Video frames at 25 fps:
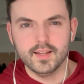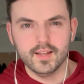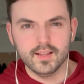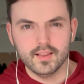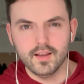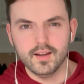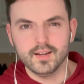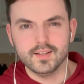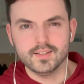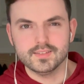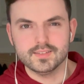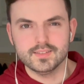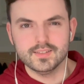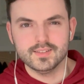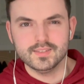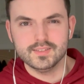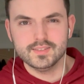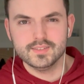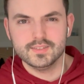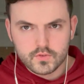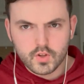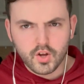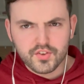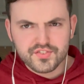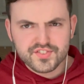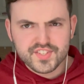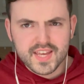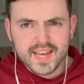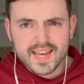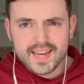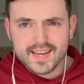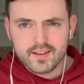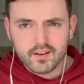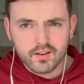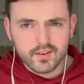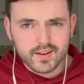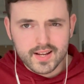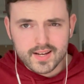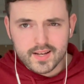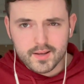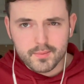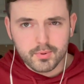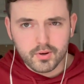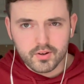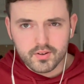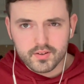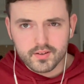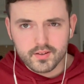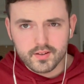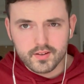that likes this. Not to hate on
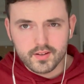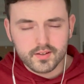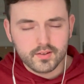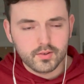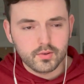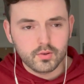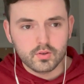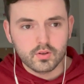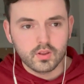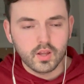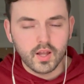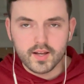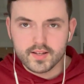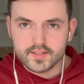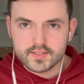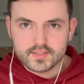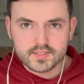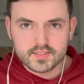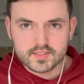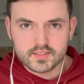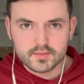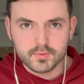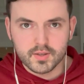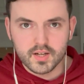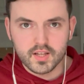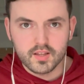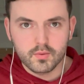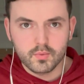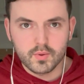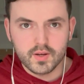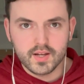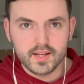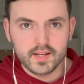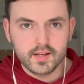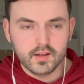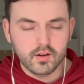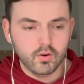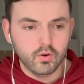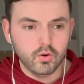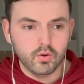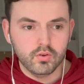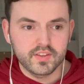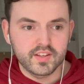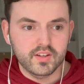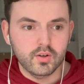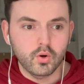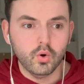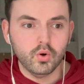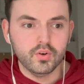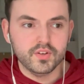anybody who likes this, by the way, or
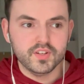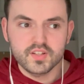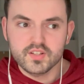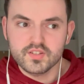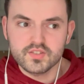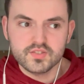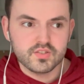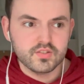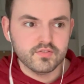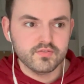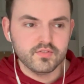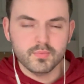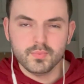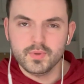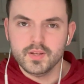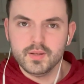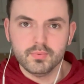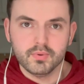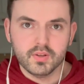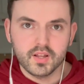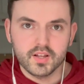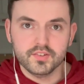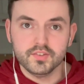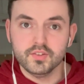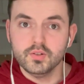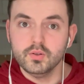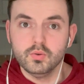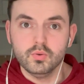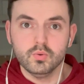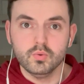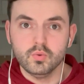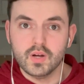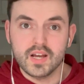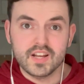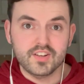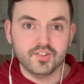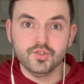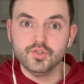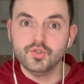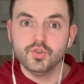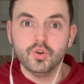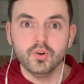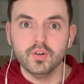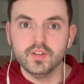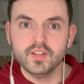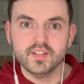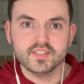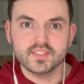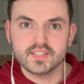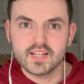the audience of the people that do
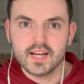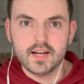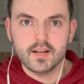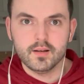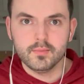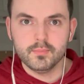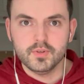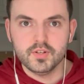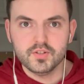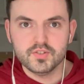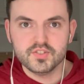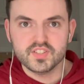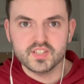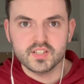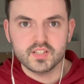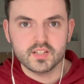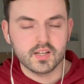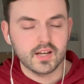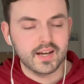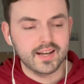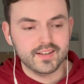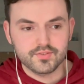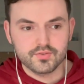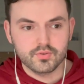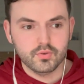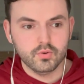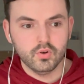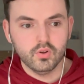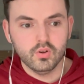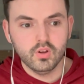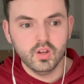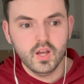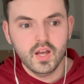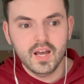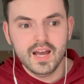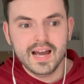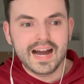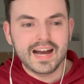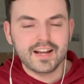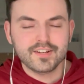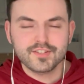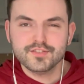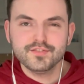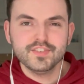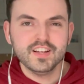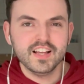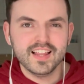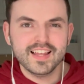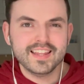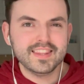enjoy this kind of music at all. I
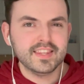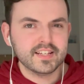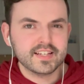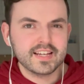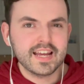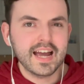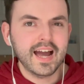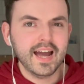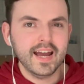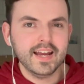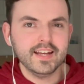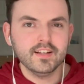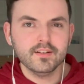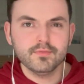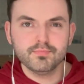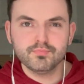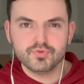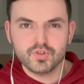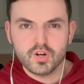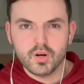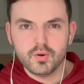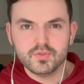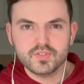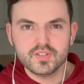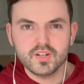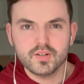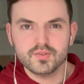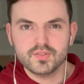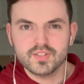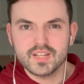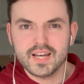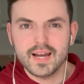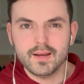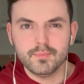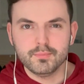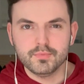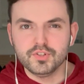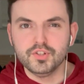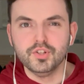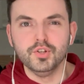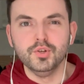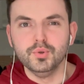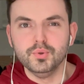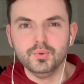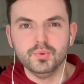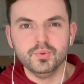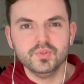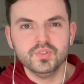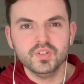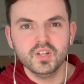just feel like the kind of prototype
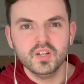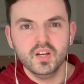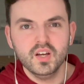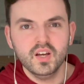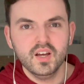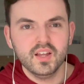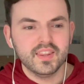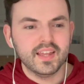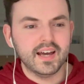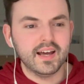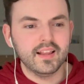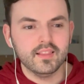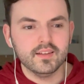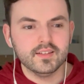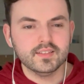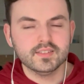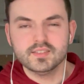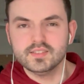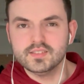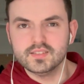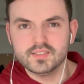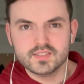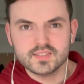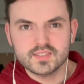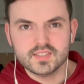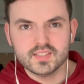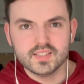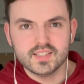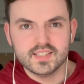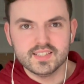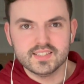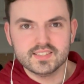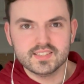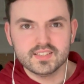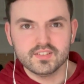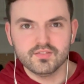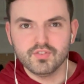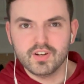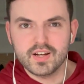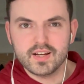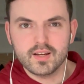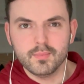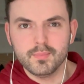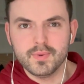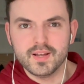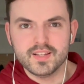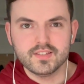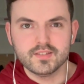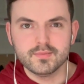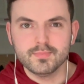dude that listens to this and
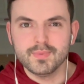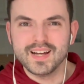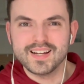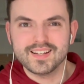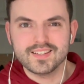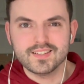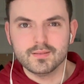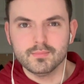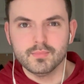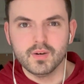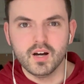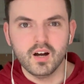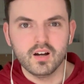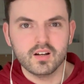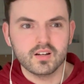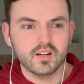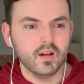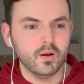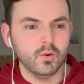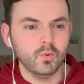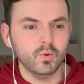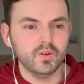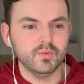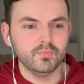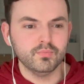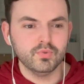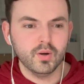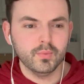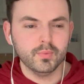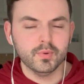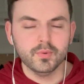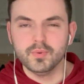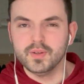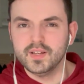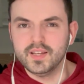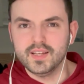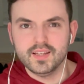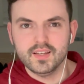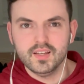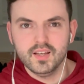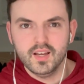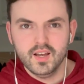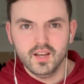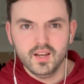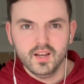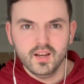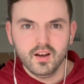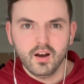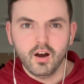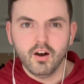recommends Mac DeMarco and probably
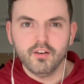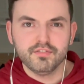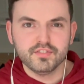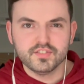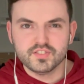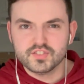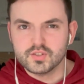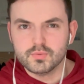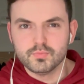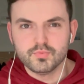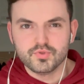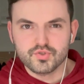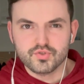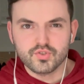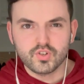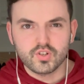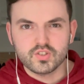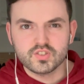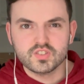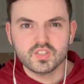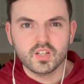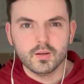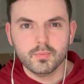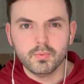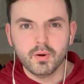offers some drugs at a